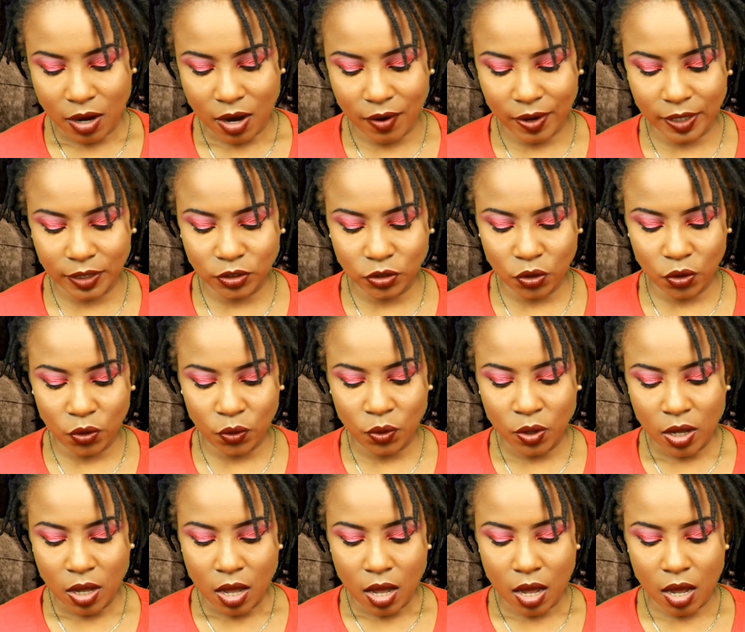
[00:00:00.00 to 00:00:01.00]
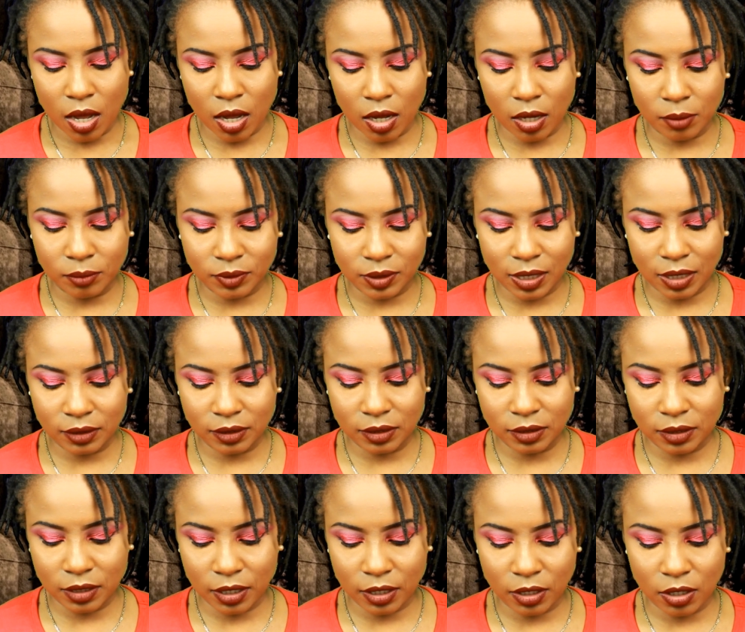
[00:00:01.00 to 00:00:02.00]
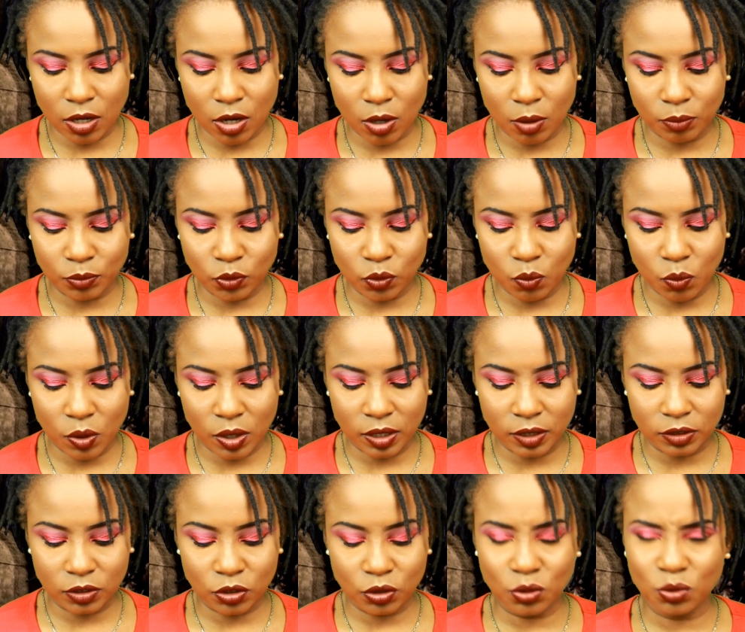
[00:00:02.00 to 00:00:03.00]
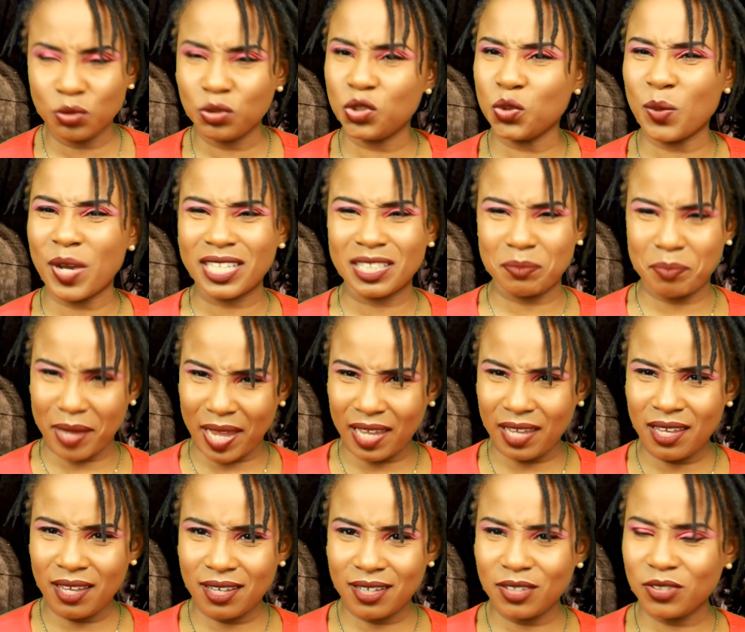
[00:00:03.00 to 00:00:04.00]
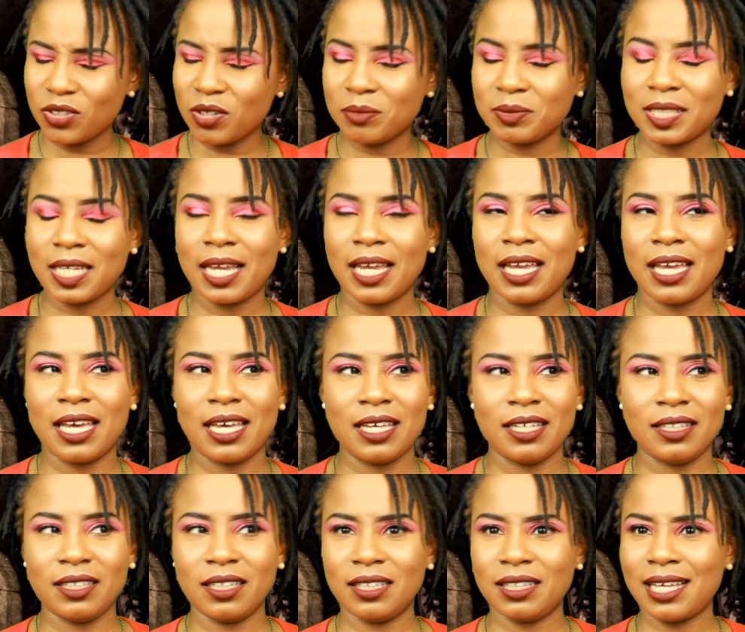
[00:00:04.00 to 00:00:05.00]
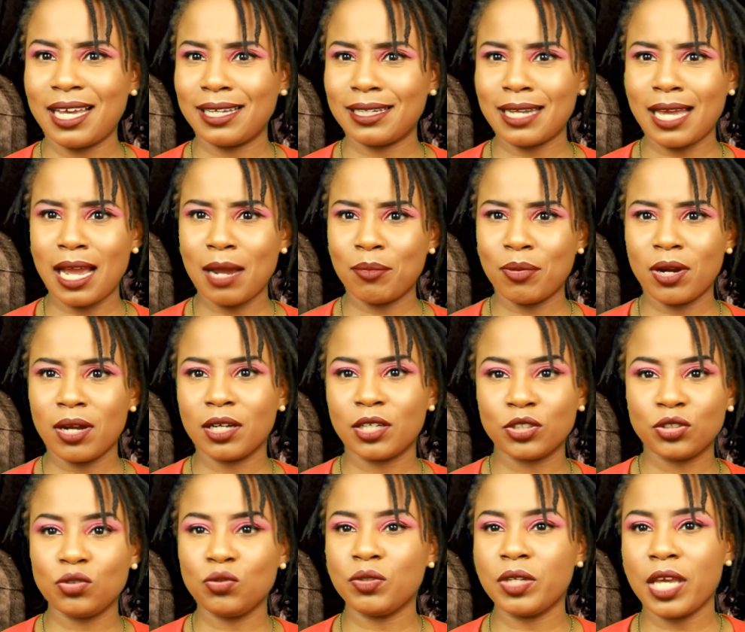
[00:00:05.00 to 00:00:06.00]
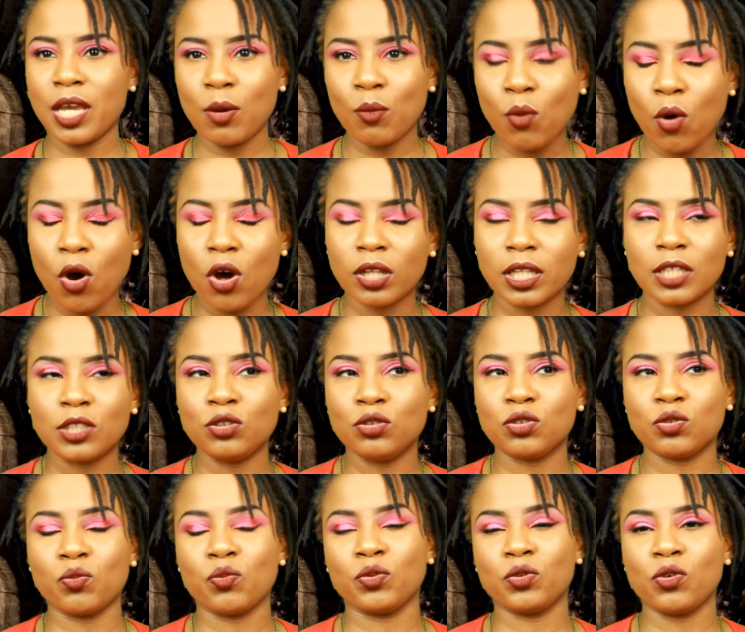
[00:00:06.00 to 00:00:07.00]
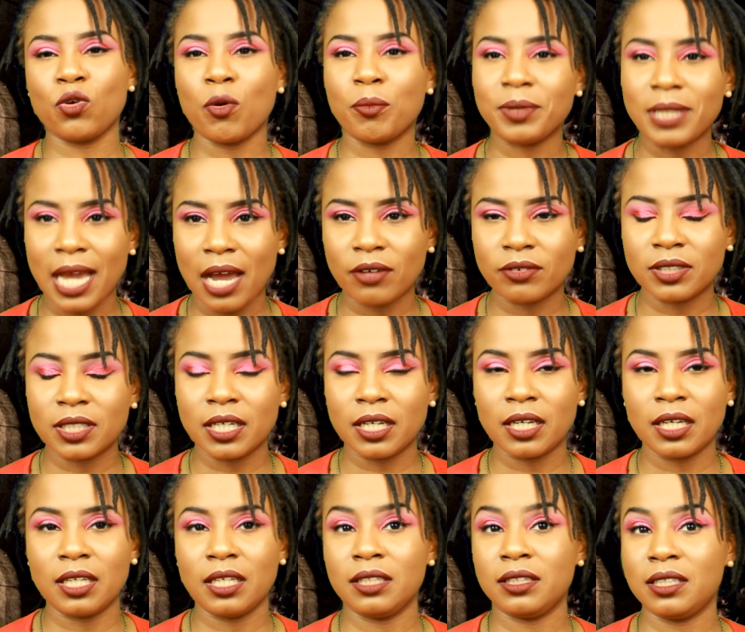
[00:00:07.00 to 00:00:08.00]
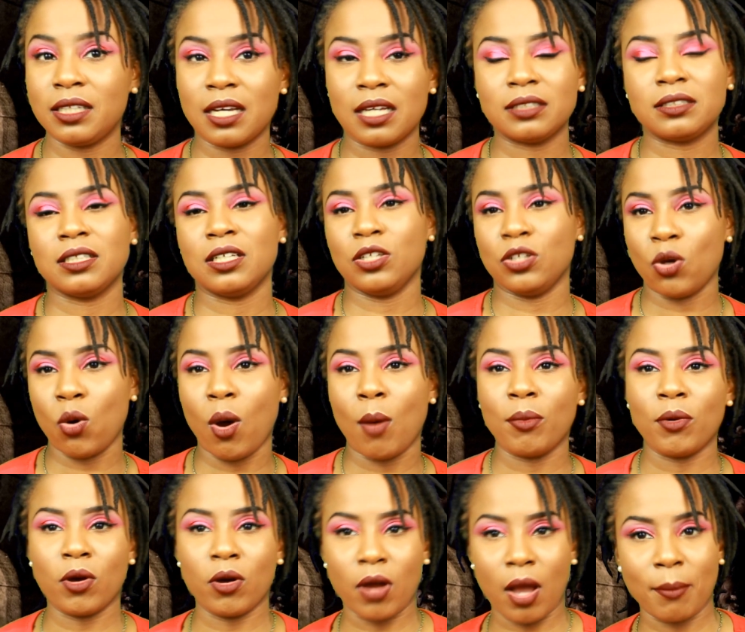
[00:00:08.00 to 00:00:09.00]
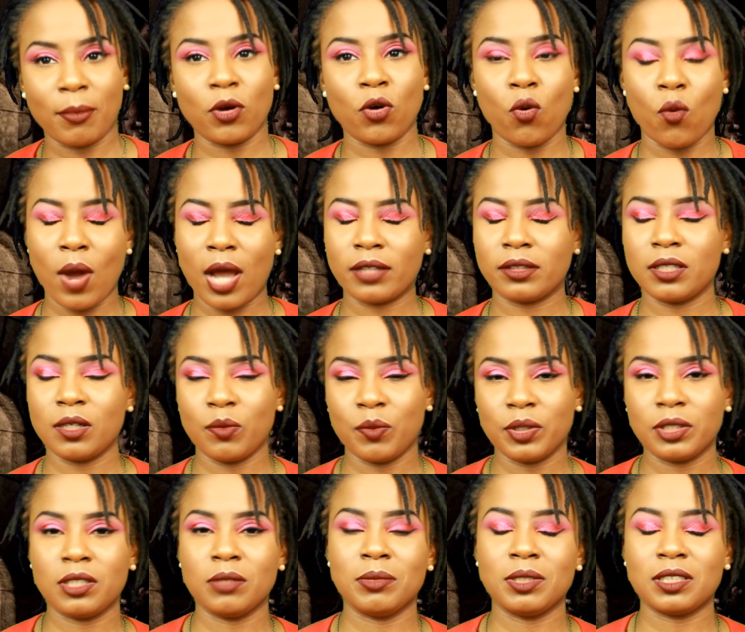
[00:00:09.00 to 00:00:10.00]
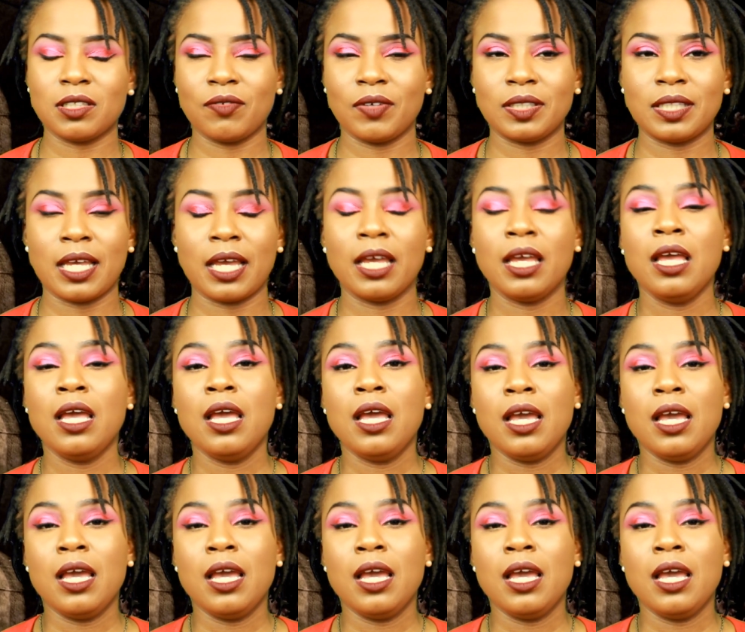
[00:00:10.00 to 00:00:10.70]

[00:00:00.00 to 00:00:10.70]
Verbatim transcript: All right, so um, Sandra said, um, you want us to use you as bait. You know what I'm saying? And they're like, nah, bro, cause you can't walk. Like you just, you won't be out there. And then Theon said, no, I'm going, I'm gonna go out there with them and stuff like that.